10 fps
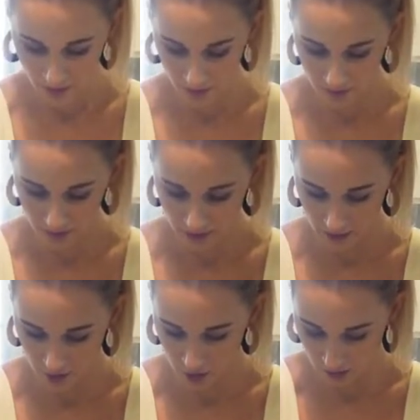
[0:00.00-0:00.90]
and
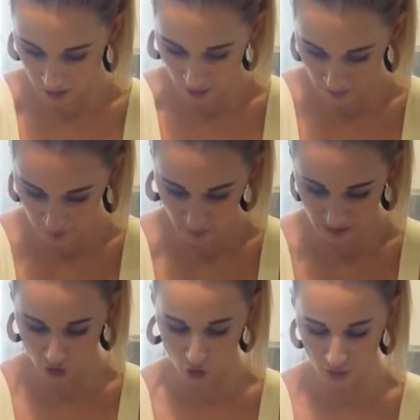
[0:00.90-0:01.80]
they don't have to
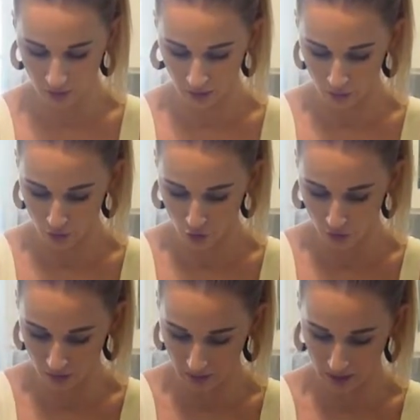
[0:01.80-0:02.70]
be too thick or too
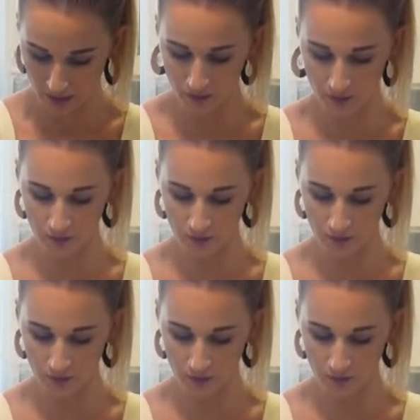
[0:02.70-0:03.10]
thin.